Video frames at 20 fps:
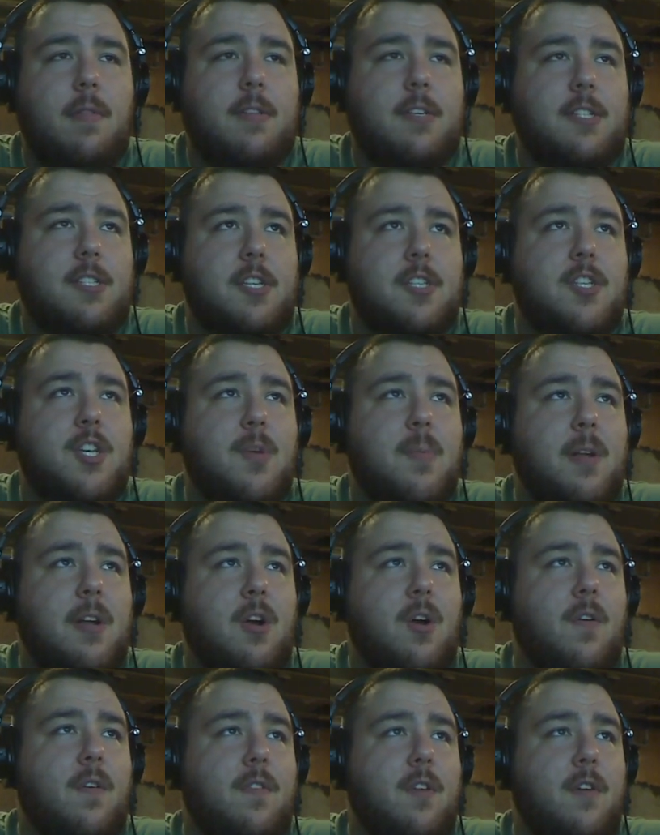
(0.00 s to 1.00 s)
just a
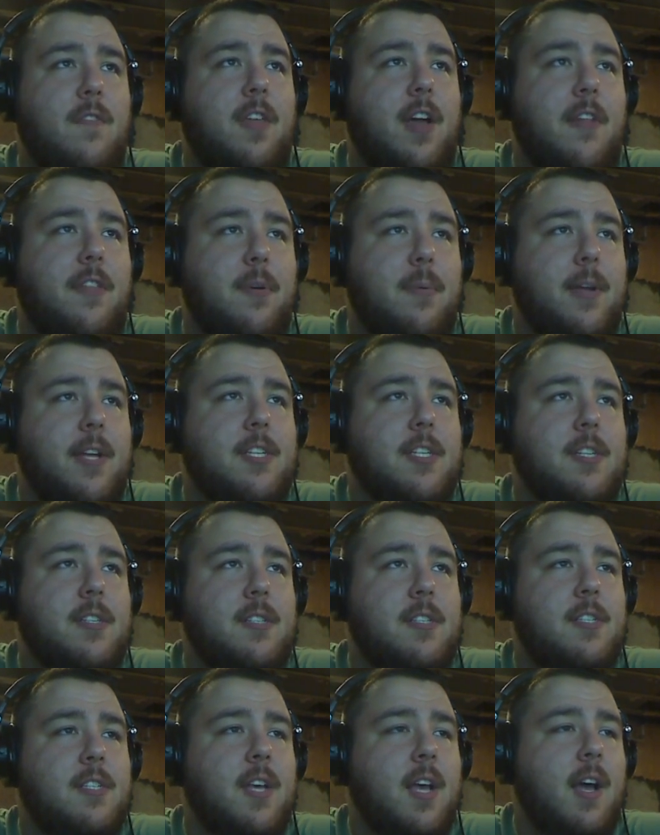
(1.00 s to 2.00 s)
2-minute overview of the other
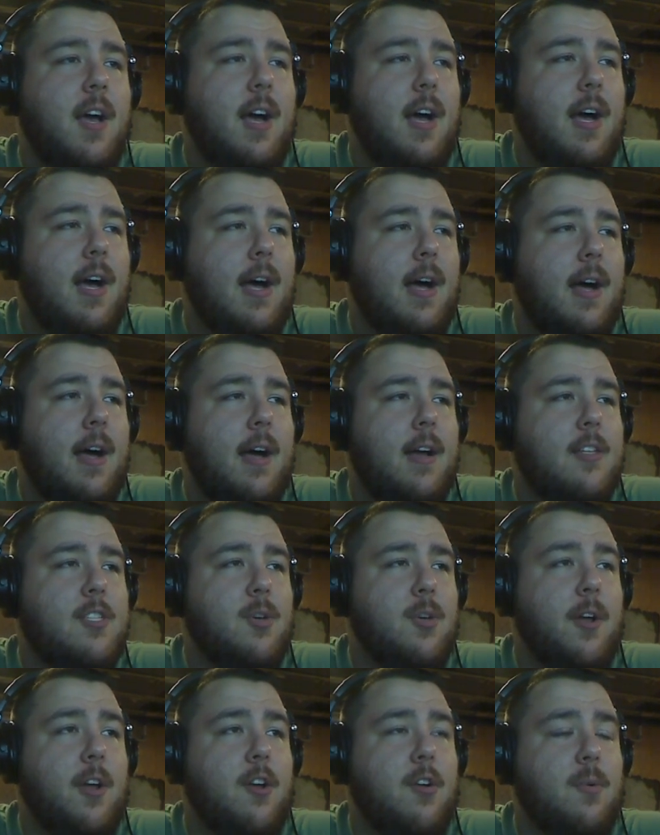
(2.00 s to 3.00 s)
regions.
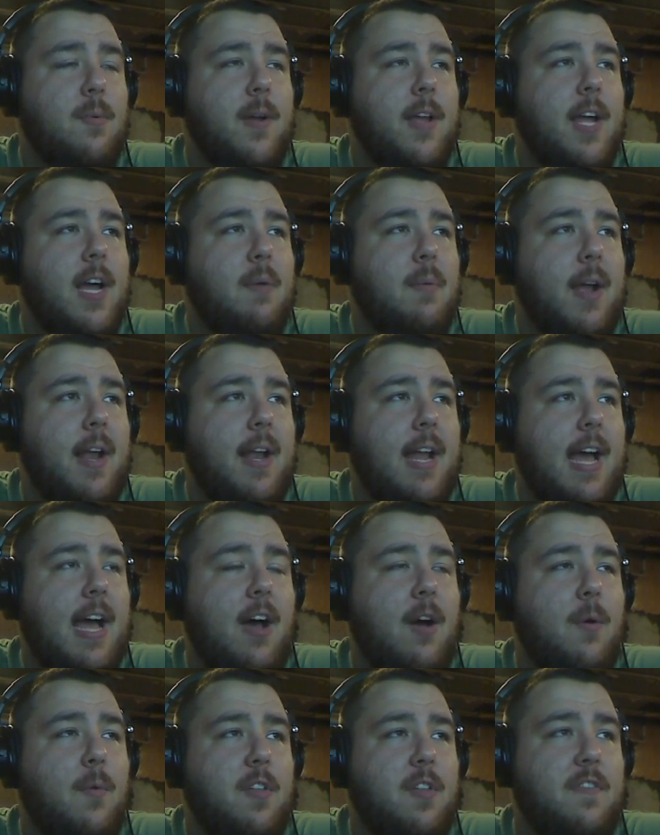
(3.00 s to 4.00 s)
So in Korea right
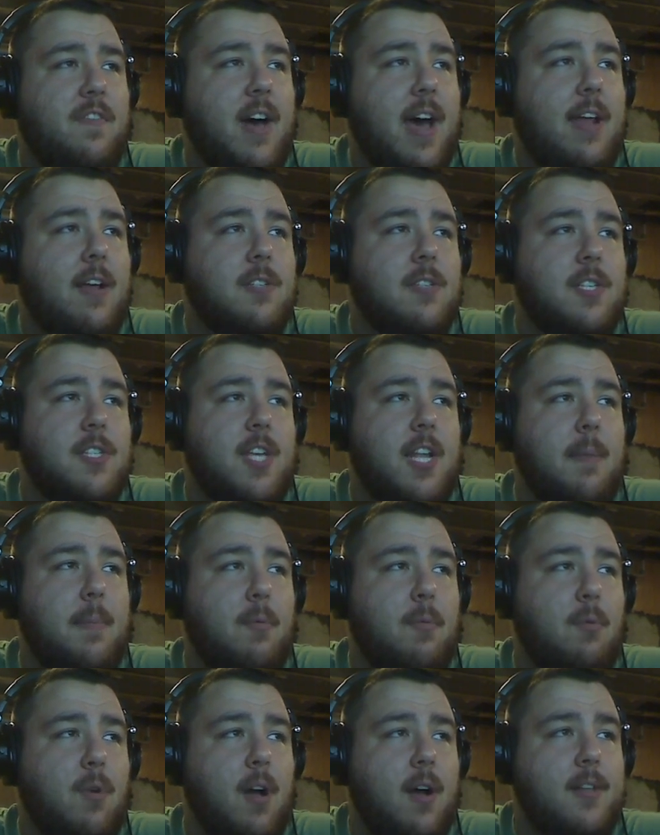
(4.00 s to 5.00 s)
now, the finals is going to
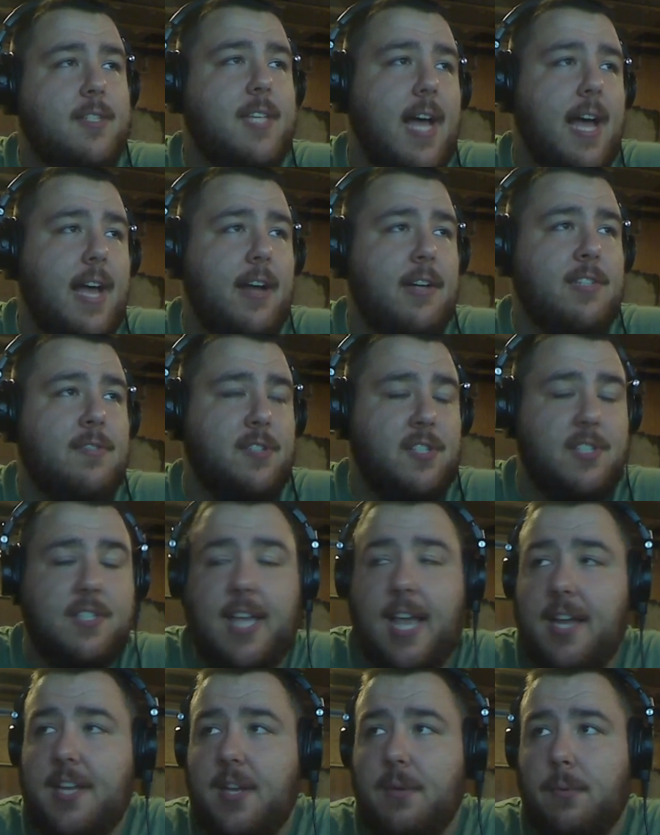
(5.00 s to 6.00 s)
be Rocks Tigers versus
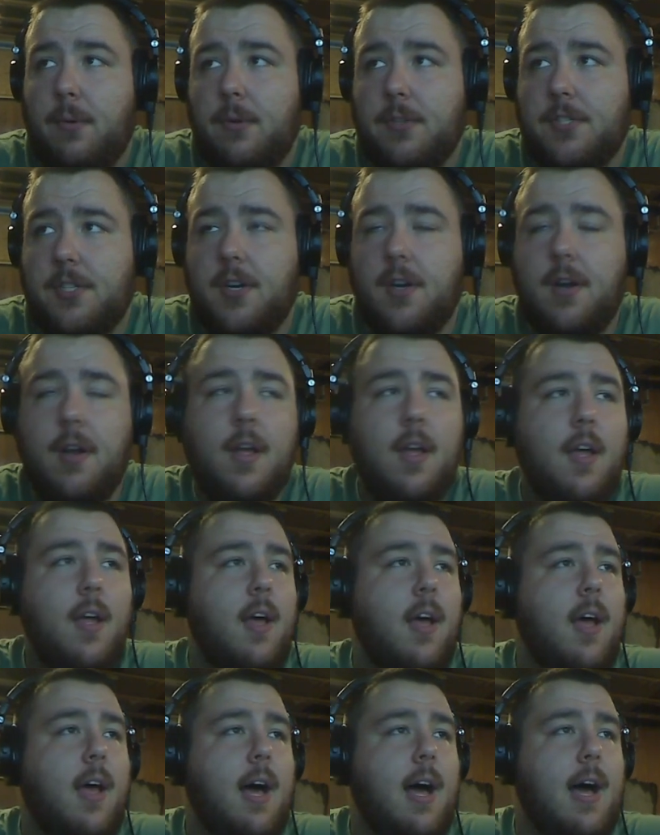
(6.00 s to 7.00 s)
KT Rolster.
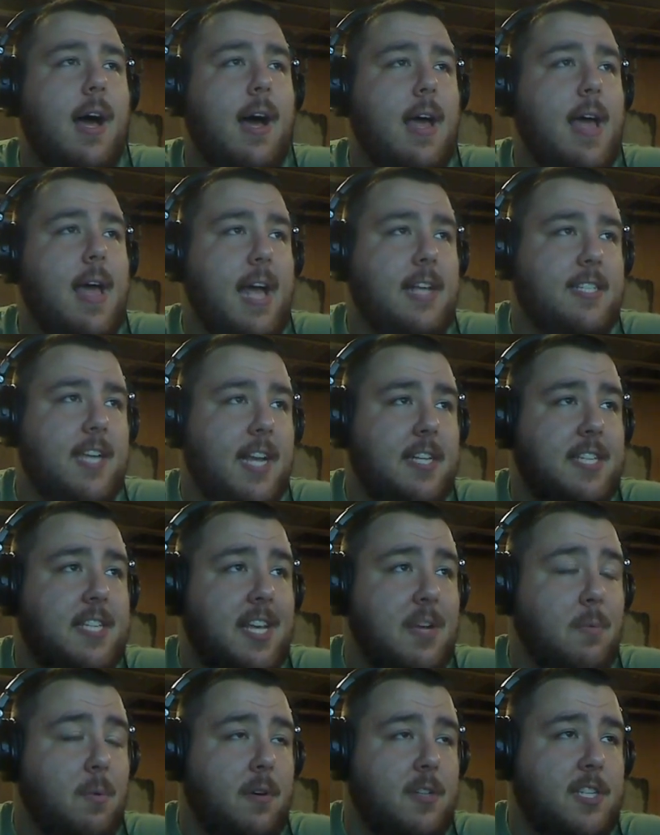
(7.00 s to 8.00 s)

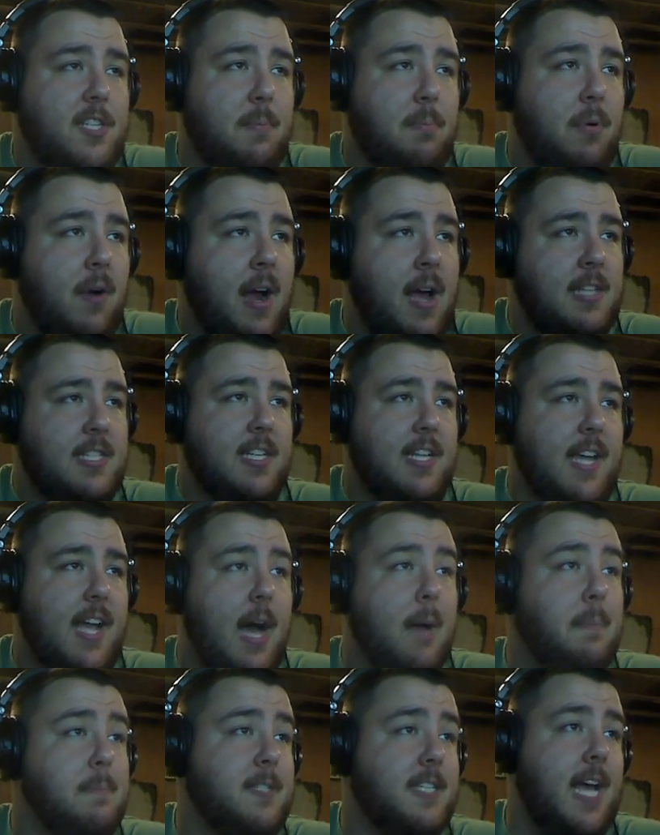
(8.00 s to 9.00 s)
SKT were surprisingly
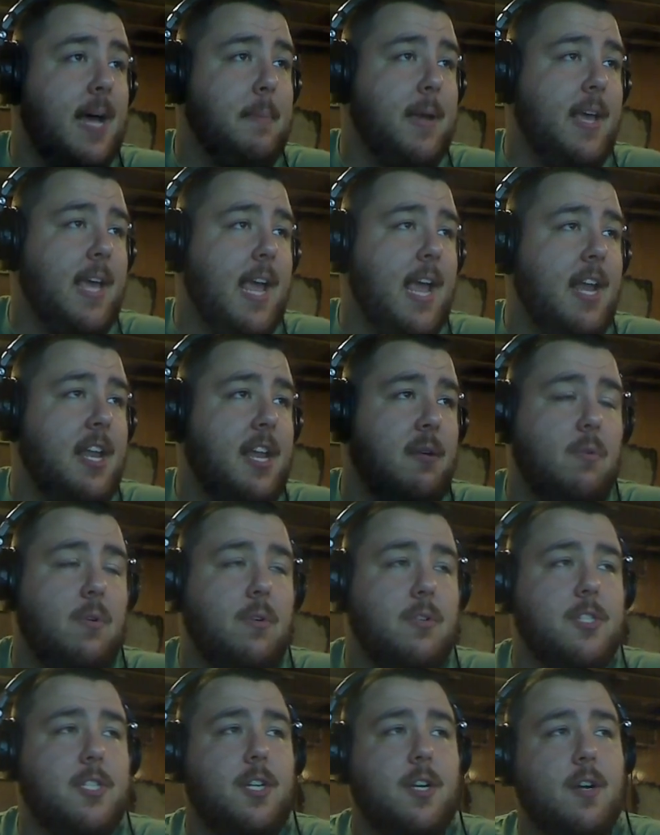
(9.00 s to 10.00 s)
upset by KT
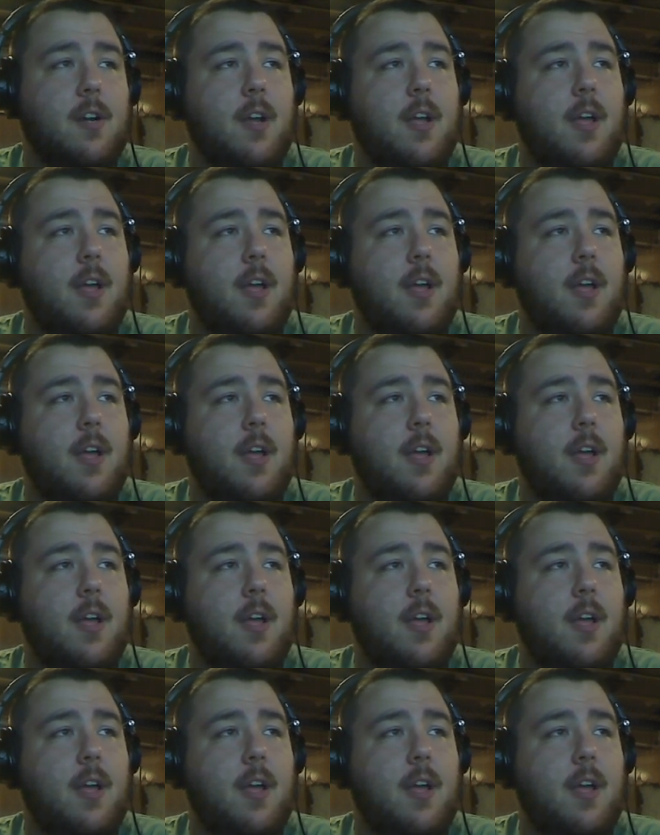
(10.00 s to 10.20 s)
Rolster.